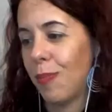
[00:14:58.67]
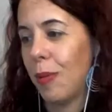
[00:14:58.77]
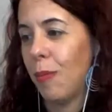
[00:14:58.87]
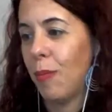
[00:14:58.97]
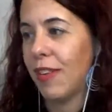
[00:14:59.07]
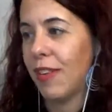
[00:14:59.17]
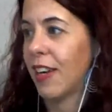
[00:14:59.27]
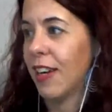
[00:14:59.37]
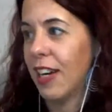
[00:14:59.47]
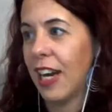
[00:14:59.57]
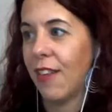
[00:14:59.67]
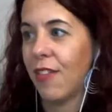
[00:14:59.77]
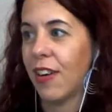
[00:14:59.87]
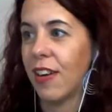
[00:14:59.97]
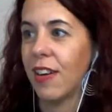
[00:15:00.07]
been busy. I have
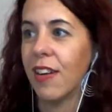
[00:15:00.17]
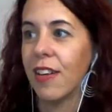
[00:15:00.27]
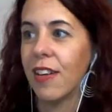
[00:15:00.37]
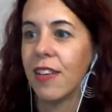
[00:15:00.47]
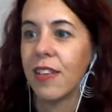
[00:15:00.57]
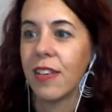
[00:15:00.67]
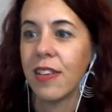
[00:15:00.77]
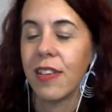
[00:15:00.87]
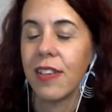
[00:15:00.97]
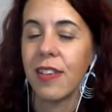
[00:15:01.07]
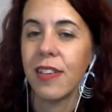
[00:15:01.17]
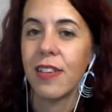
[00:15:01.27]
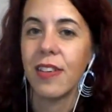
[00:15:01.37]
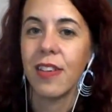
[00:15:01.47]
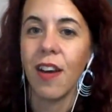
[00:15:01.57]
a
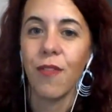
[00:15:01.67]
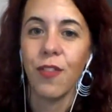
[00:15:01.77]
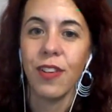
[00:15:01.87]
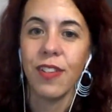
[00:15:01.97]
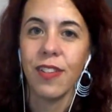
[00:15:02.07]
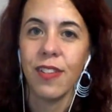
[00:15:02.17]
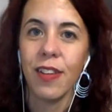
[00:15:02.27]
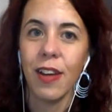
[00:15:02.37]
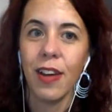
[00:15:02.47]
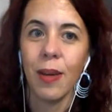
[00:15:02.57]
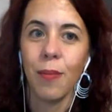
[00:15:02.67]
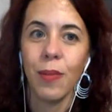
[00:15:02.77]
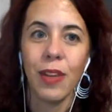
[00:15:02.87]
conference I'm